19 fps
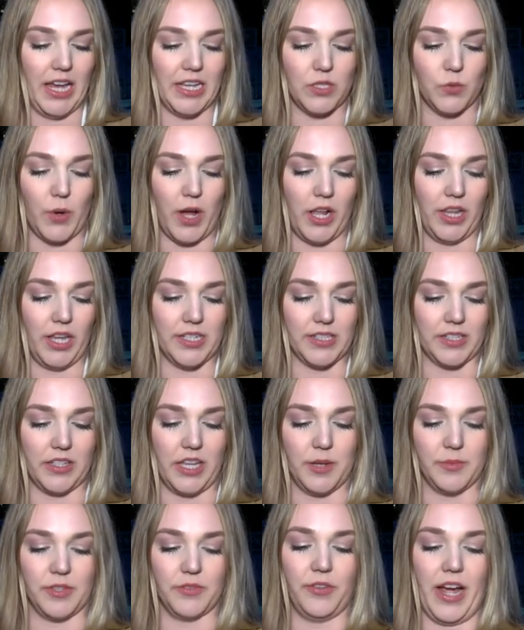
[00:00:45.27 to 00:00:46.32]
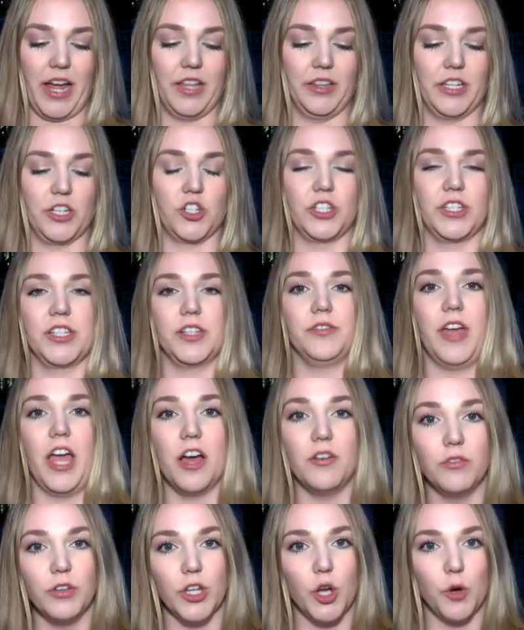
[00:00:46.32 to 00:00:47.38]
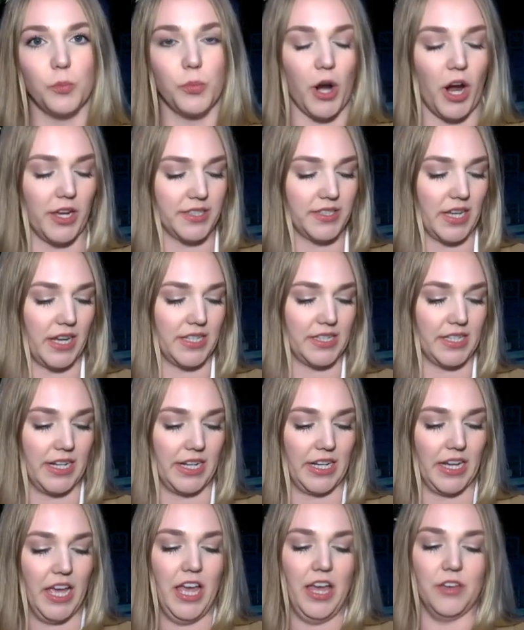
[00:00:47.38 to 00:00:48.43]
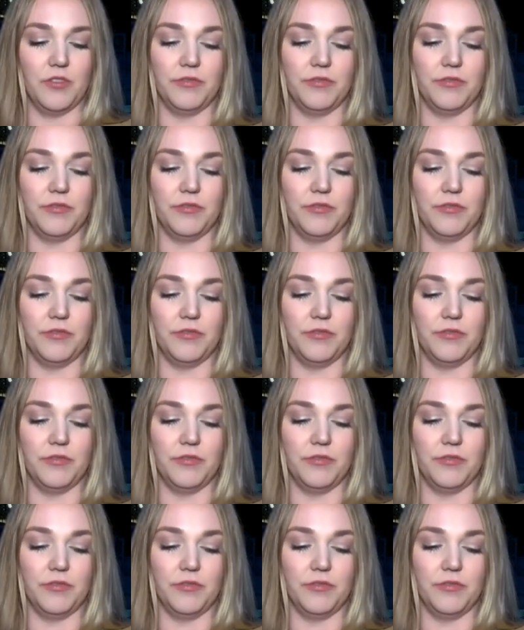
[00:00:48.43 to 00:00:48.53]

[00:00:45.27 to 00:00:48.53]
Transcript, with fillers: as well as claims of violations of envelope processing,